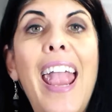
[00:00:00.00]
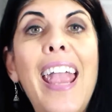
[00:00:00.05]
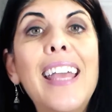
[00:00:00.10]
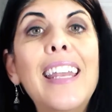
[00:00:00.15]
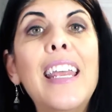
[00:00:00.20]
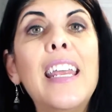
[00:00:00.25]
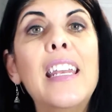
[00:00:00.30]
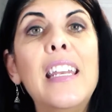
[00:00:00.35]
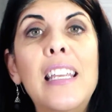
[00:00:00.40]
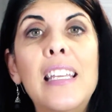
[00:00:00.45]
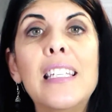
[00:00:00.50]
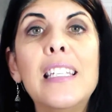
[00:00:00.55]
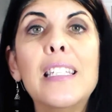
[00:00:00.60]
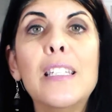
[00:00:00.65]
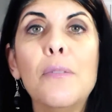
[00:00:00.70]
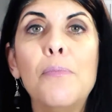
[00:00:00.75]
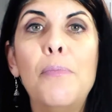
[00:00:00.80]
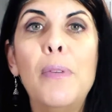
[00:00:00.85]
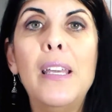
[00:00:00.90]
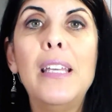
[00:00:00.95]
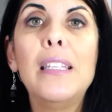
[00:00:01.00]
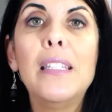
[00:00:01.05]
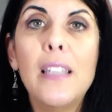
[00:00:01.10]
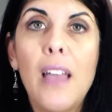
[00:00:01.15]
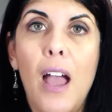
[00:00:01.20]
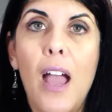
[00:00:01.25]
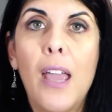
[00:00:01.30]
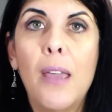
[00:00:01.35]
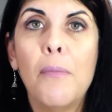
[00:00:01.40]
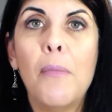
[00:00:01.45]
And it needs to be
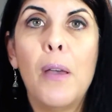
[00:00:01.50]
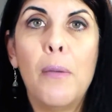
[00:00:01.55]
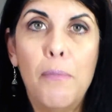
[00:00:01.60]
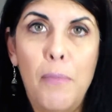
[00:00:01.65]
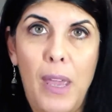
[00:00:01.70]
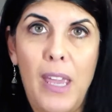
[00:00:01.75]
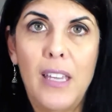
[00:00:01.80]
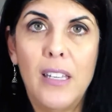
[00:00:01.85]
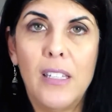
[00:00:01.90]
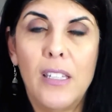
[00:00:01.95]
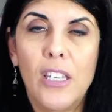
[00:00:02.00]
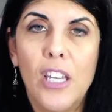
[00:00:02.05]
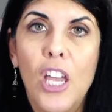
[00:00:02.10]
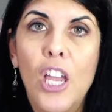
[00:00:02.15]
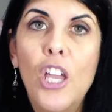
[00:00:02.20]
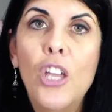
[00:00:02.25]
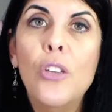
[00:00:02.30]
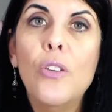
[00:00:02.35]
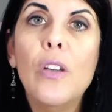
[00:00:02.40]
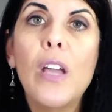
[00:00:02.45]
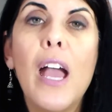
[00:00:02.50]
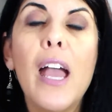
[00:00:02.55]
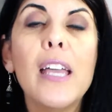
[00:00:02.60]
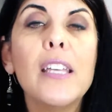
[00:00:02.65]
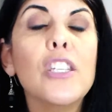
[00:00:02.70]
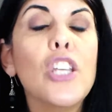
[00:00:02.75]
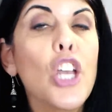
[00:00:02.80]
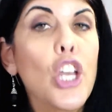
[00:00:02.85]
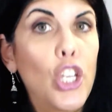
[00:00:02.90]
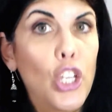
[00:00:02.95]
time-based. You
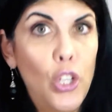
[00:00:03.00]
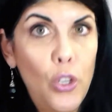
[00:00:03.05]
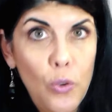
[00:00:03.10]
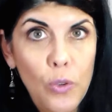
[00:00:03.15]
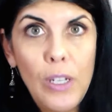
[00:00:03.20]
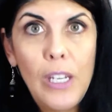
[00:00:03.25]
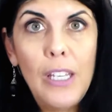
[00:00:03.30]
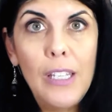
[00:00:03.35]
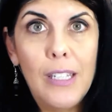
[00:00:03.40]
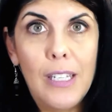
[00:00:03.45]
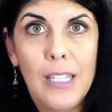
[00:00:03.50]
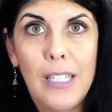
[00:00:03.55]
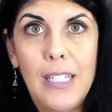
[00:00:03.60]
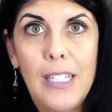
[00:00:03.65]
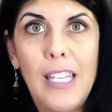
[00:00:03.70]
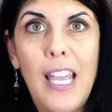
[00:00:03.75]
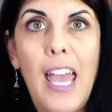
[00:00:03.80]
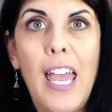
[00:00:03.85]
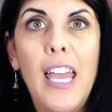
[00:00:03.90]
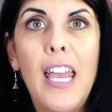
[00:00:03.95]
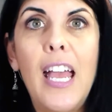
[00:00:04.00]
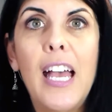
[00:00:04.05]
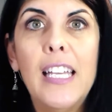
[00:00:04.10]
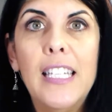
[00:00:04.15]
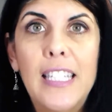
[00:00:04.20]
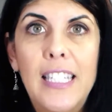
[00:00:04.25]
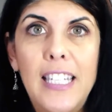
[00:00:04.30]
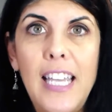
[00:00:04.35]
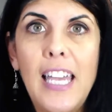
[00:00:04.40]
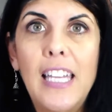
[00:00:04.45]
guys, you need to set
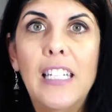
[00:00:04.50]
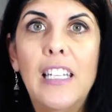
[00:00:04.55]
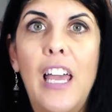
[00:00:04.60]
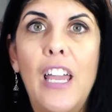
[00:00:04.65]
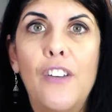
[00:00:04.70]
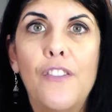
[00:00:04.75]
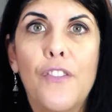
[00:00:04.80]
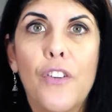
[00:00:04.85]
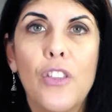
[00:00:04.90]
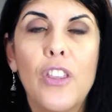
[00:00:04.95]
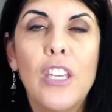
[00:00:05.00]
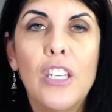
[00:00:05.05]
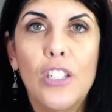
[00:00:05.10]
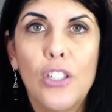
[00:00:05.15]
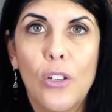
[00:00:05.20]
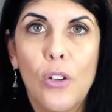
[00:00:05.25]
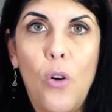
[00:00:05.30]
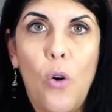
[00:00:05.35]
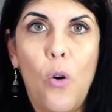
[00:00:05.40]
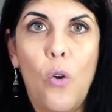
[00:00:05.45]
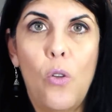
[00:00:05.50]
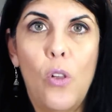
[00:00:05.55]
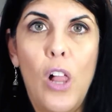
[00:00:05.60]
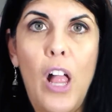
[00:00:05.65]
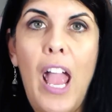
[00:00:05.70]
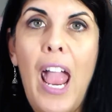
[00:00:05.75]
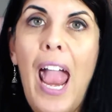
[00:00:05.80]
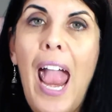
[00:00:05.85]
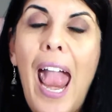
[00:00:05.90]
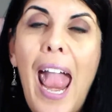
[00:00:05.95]
a deadline for this goal
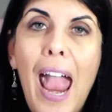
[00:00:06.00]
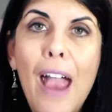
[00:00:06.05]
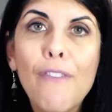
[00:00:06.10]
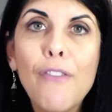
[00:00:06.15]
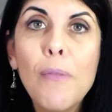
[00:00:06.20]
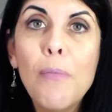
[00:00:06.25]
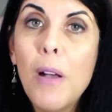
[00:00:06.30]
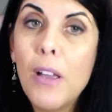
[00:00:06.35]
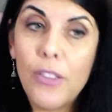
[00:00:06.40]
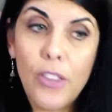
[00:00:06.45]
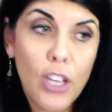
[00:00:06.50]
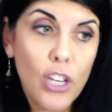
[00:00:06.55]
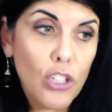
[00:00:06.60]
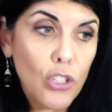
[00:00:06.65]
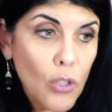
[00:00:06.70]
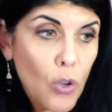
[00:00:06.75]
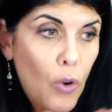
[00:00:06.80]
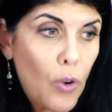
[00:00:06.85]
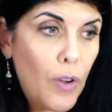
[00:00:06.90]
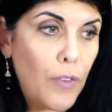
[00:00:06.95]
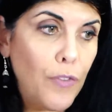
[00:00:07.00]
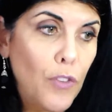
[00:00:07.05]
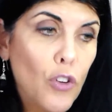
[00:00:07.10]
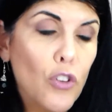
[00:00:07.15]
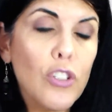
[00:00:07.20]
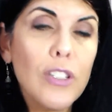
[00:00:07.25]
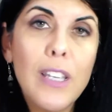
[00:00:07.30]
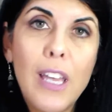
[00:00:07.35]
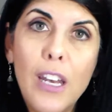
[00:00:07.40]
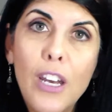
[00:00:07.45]
every month. So if
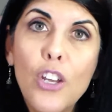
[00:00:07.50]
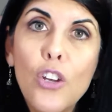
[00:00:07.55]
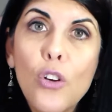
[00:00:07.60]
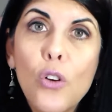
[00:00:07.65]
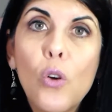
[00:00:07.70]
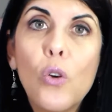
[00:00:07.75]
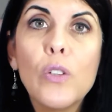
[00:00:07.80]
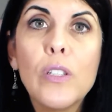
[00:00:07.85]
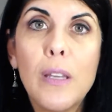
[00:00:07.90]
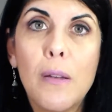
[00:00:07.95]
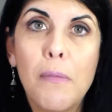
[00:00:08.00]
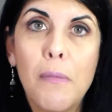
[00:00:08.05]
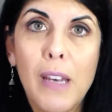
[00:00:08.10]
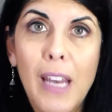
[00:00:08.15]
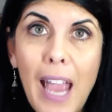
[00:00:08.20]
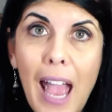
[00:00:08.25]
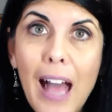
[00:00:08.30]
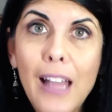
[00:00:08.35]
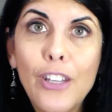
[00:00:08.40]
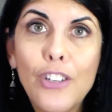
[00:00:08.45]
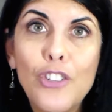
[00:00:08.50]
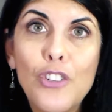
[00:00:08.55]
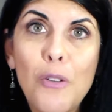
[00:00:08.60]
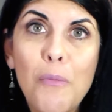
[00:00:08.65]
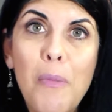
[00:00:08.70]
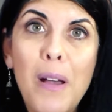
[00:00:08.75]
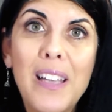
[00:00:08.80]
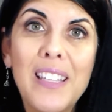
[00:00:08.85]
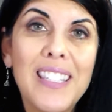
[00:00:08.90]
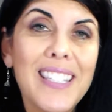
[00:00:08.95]
you're setting your goals in
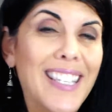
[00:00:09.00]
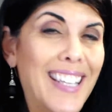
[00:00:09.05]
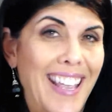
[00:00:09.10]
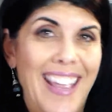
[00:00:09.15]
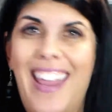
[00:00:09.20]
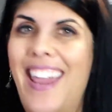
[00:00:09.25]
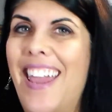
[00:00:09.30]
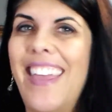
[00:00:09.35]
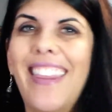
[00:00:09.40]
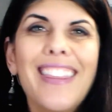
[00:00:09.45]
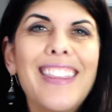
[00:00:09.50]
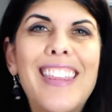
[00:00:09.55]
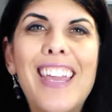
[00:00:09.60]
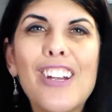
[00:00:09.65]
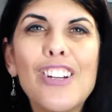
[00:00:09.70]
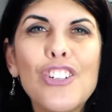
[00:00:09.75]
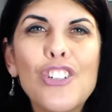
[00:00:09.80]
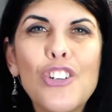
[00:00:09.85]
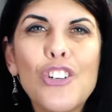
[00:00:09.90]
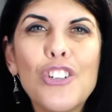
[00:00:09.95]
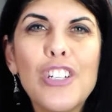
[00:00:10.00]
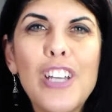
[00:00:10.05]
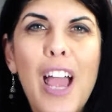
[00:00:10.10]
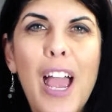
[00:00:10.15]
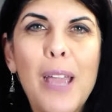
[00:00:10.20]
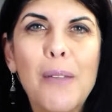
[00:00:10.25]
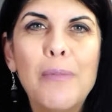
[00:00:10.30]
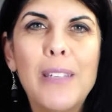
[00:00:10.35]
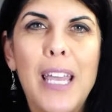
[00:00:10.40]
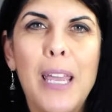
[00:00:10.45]
calendar months, there's your
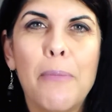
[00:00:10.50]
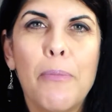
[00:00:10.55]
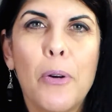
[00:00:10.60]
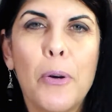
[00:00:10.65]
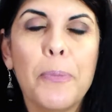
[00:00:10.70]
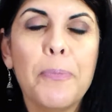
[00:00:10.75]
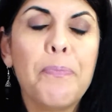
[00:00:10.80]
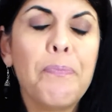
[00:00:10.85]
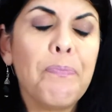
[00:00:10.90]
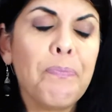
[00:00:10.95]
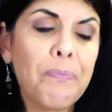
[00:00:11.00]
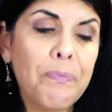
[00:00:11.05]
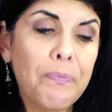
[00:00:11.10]
timetable.